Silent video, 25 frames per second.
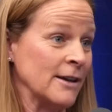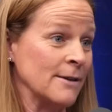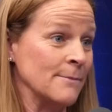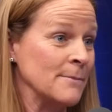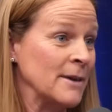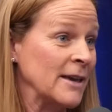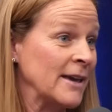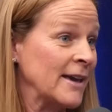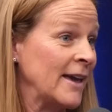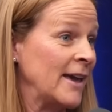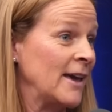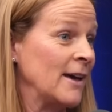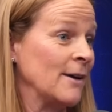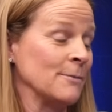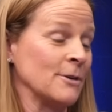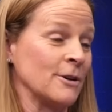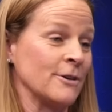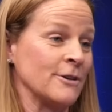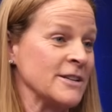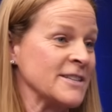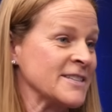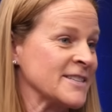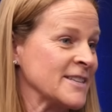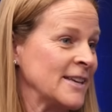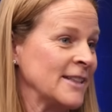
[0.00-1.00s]
and Mia Hamm and
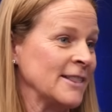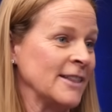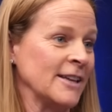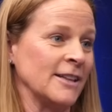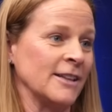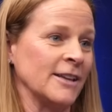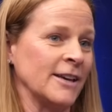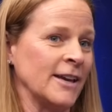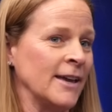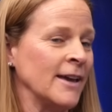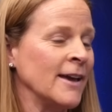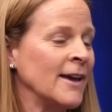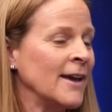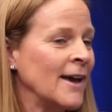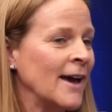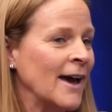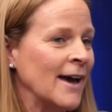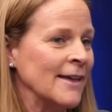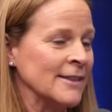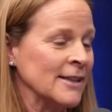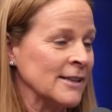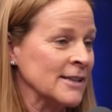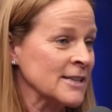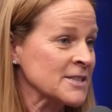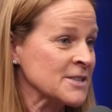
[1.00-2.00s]
Christine Lilly,
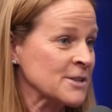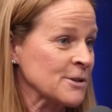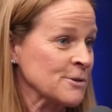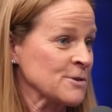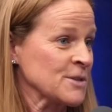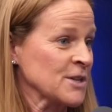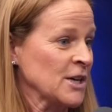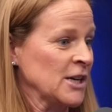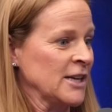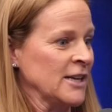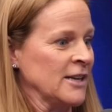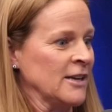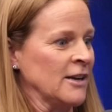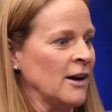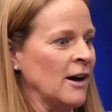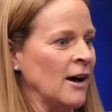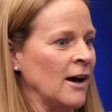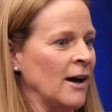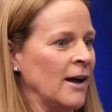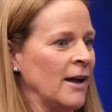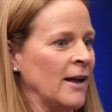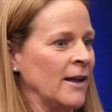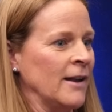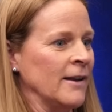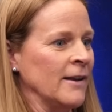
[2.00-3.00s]
and the list goes on,
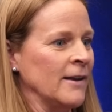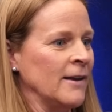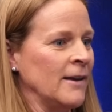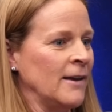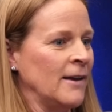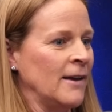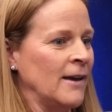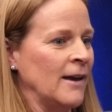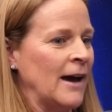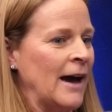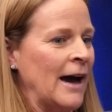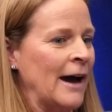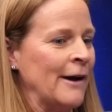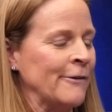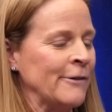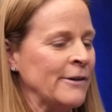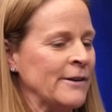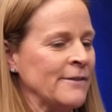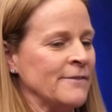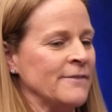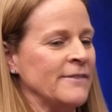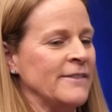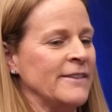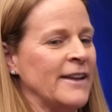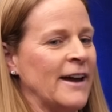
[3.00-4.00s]
I would
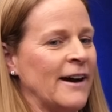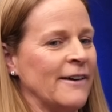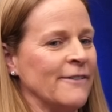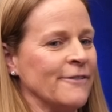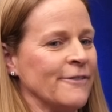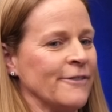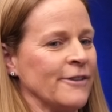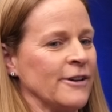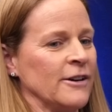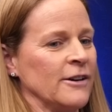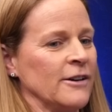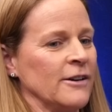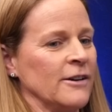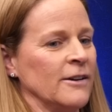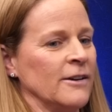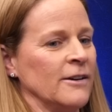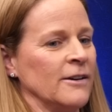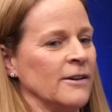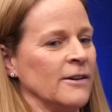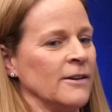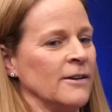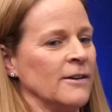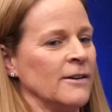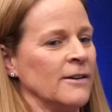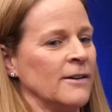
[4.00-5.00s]
have
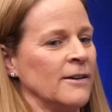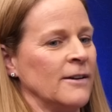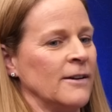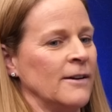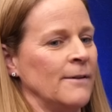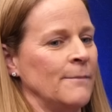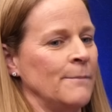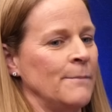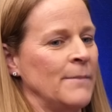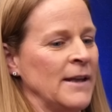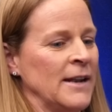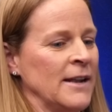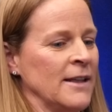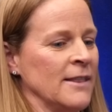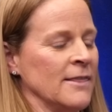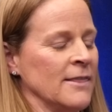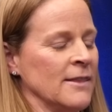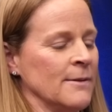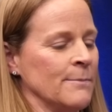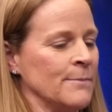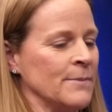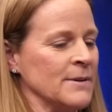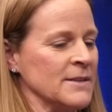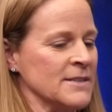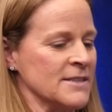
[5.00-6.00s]
never been in
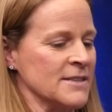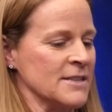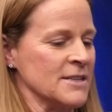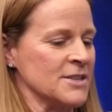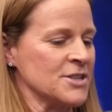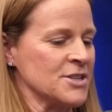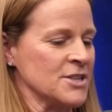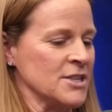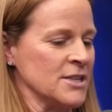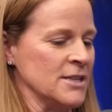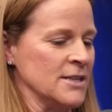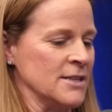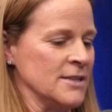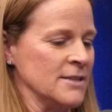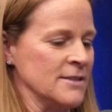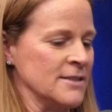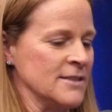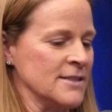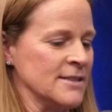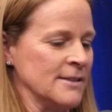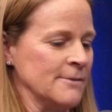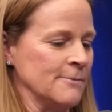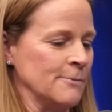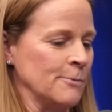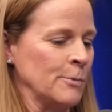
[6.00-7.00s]
the position
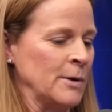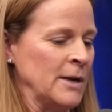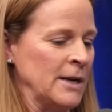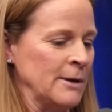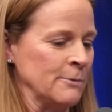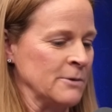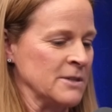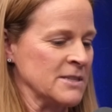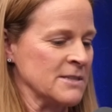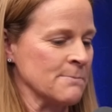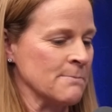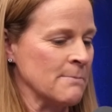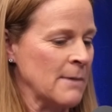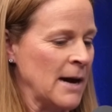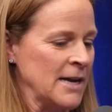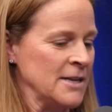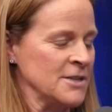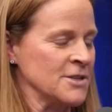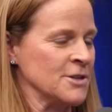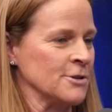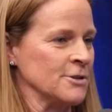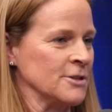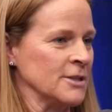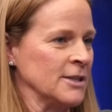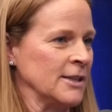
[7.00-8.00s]
to, when it was my
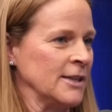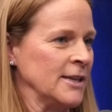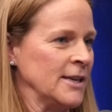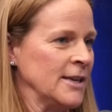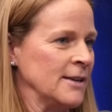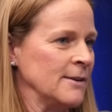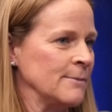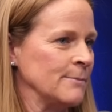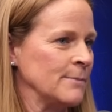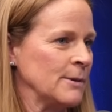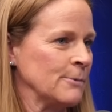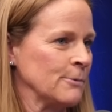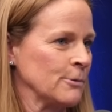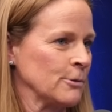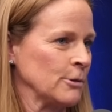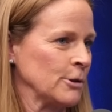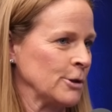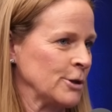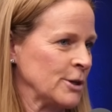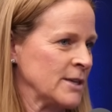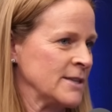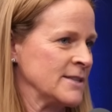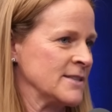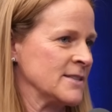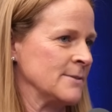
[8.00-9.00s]
turn to lead and people were
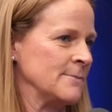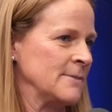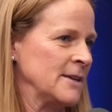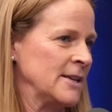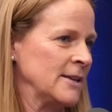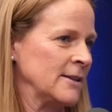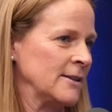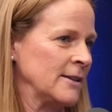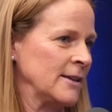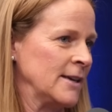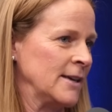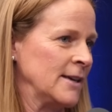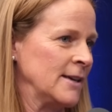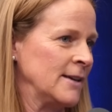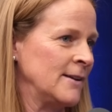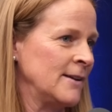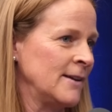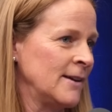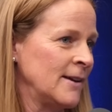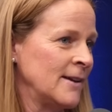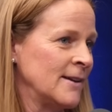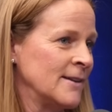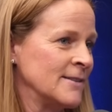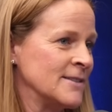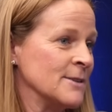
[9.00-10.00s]
looking to me to lead,
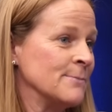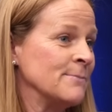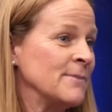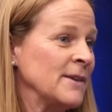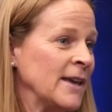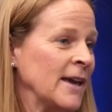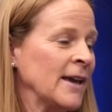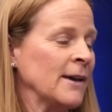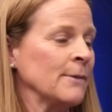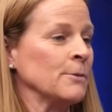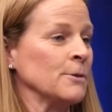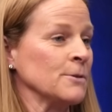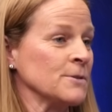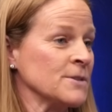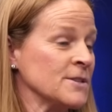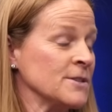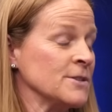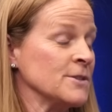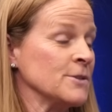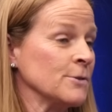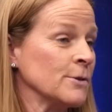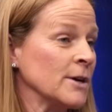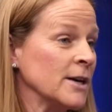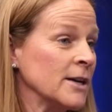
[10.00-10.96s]
to be able to do